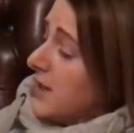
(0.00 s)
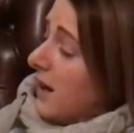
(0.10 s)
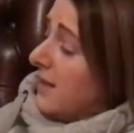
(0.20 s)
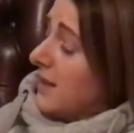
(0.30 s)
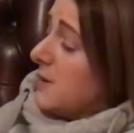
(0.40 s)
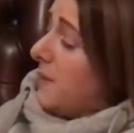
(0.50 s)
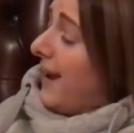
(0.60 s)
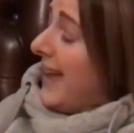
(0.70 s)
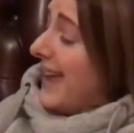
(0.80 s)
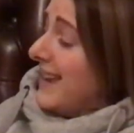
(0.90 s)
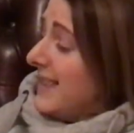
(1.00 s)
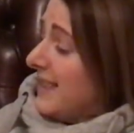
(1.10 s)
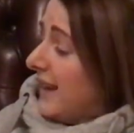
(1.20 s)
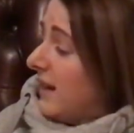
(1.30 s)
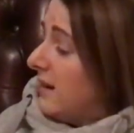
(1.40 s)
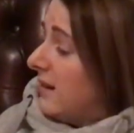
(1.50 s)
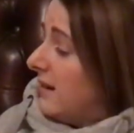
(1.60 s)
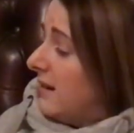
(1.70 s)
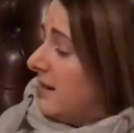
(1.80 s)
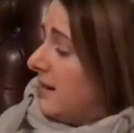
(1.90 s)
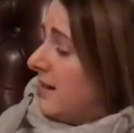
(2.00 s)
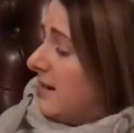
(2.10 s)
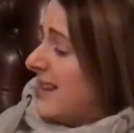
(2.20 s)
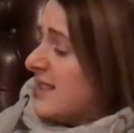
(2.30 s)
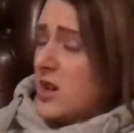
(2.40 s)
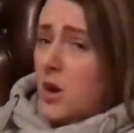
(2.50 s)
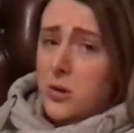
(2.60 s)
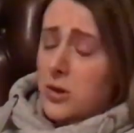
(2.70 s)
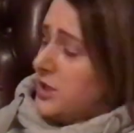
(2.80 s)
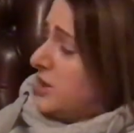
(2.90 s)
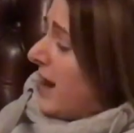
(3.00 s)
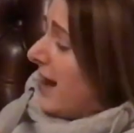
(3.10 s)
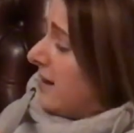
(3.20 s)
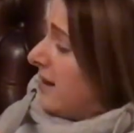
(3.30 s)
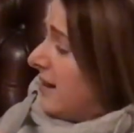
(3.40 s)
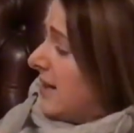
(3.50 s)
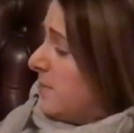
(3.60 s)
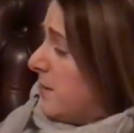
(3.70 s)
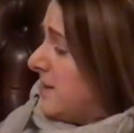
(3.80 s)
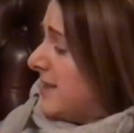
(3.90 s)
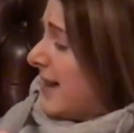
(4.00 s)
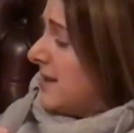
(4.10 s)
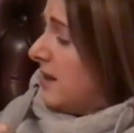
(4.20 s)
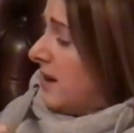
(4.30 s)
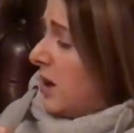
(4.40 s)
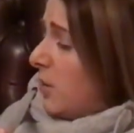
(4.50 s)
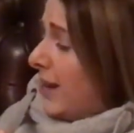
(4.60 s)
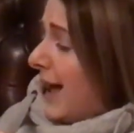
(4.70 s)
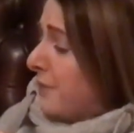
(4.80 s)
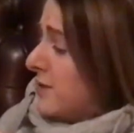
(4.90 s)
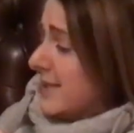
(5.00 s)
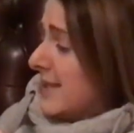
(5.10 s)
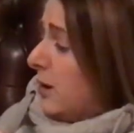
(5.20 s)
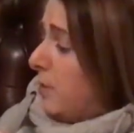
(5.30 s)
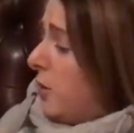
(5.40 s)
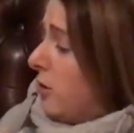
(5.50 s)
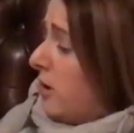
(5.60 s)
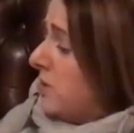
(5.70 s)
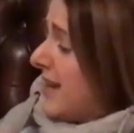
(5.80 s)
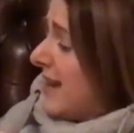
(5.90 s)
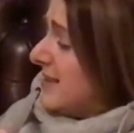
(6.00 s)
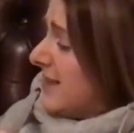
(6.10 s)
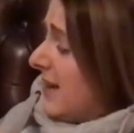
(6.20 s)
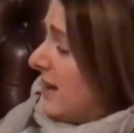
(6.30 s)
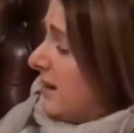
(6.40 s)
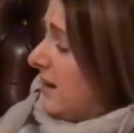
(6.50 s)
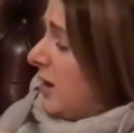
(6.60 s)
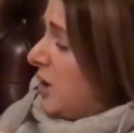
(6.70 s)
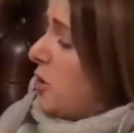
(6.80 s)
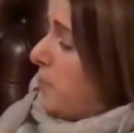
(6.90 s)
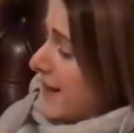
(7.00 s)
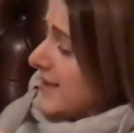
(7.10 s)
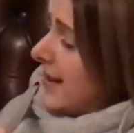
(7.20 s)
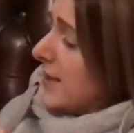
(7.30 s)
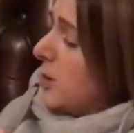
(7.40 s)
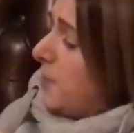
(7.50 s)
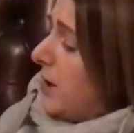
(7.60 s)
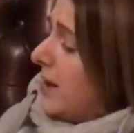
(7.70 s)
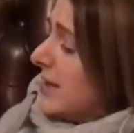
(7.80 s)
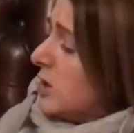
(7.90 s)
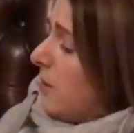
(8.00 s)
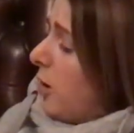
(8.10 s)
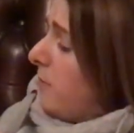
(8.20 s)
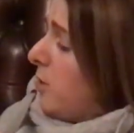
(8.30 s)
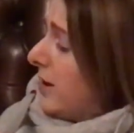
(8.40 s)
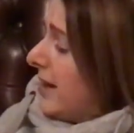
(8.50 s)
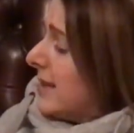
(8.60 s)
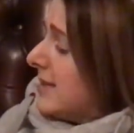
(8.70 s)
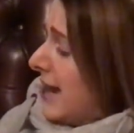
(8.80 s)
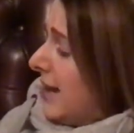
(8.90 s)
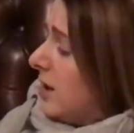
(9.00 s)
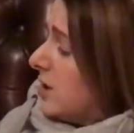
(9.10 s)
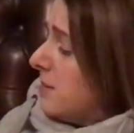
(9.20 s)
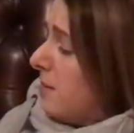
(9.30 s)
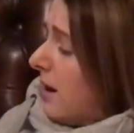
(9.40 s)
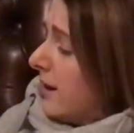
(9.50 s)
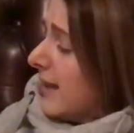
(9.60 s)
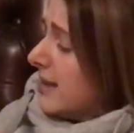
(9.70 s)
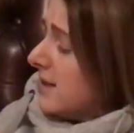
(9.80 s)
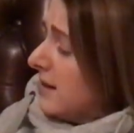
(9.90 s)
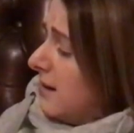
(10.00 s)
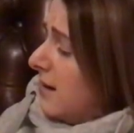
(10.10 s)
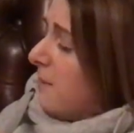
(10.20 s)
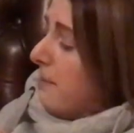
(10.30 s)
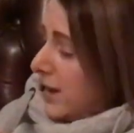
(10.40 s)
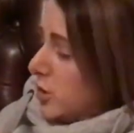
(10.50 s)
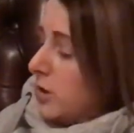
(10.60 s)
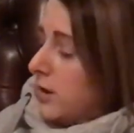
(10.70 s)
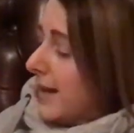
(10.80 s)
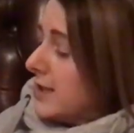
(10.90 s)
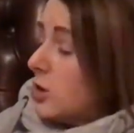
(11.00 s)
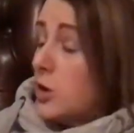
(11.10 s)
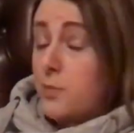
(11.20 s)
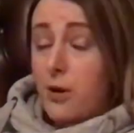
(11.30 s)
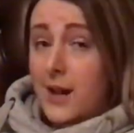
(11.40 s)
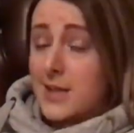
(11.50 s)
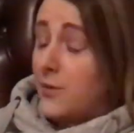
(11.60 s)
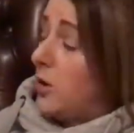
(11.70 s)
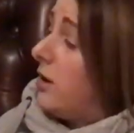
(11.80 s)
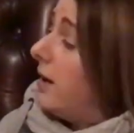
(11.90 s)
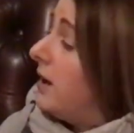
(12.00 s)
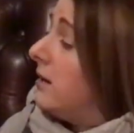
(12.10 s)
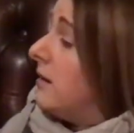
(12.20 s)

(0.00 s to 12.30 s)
either to buy anything. "It's no good, Jack," his mum said. "We'll have to sell poor old Daisy. You'd better get up early tomorrow morning and take her to market. Make sure you get a good price for her."